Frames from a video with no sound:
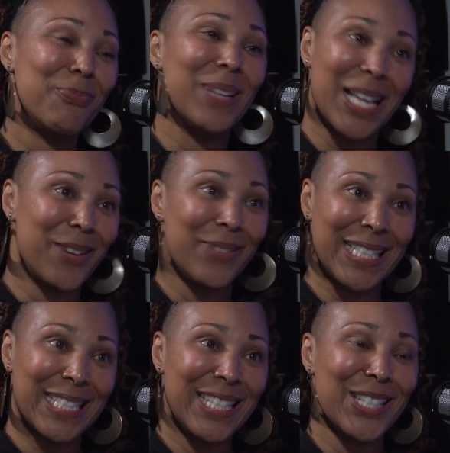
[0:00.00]

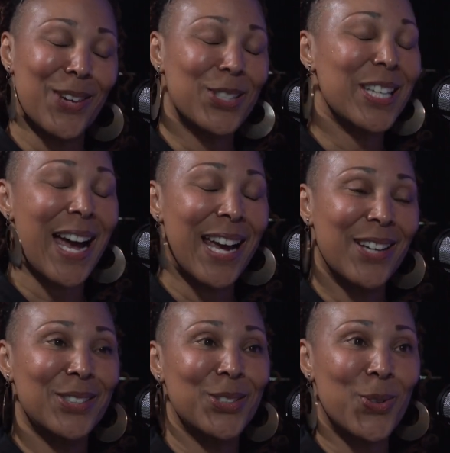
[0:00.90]
beloved,
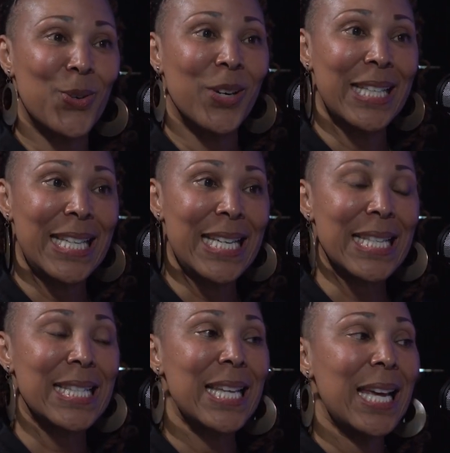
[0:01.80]
child or
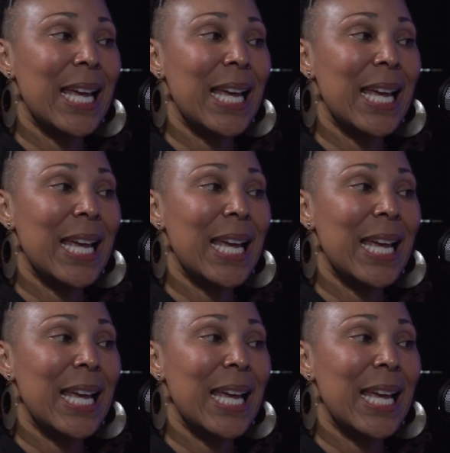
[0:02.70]
niece.